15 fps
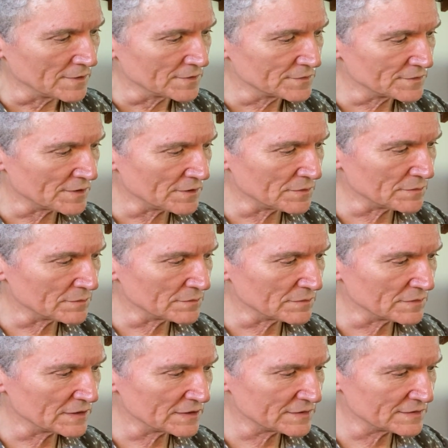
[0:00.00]
So
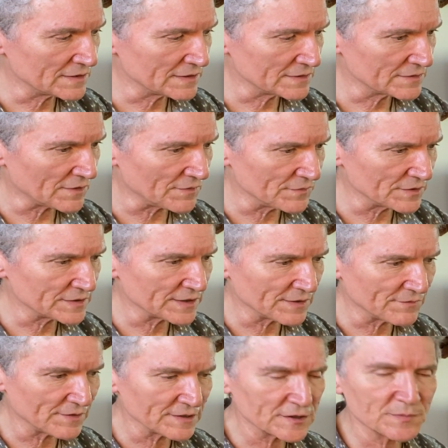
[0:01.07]
this is obviously a
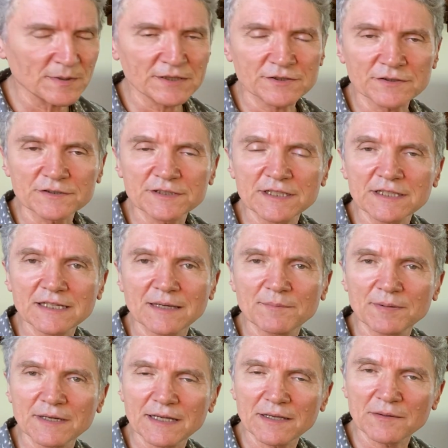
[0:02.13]
very special tea
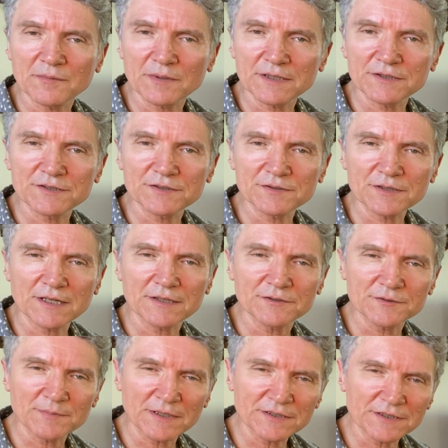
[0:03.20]
company, which
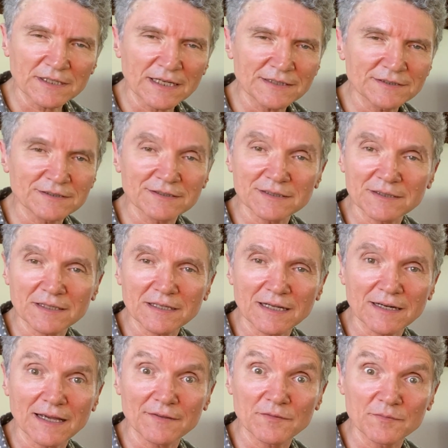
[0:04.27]
specializes in a kind
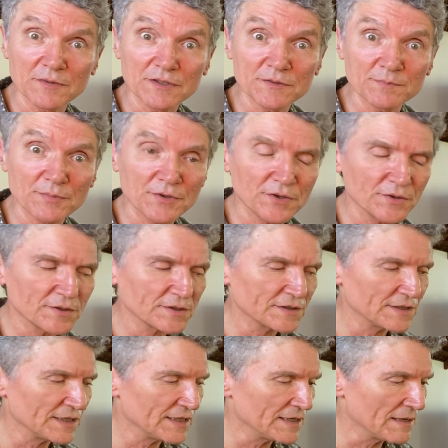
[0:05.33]
of have this pure
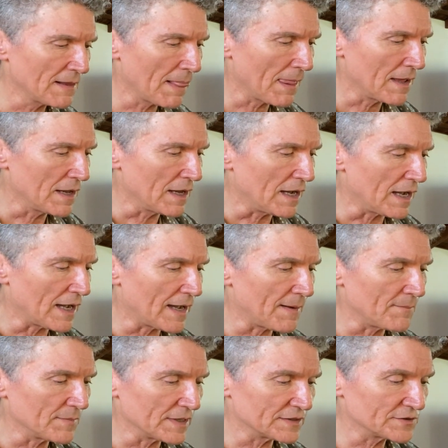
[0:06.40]
tea.
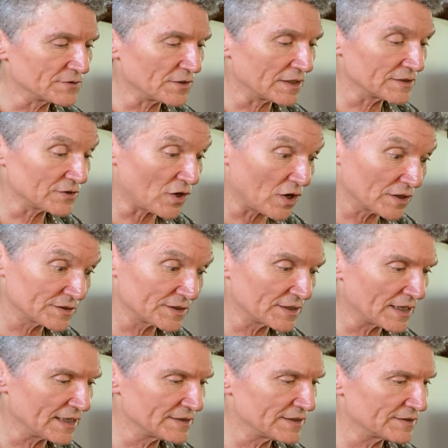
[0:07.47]
It's not as
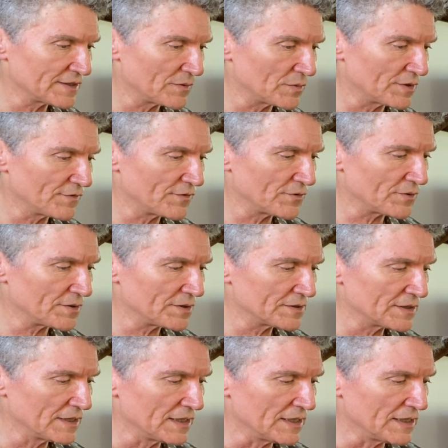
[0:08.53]
oxidized as I would have thought.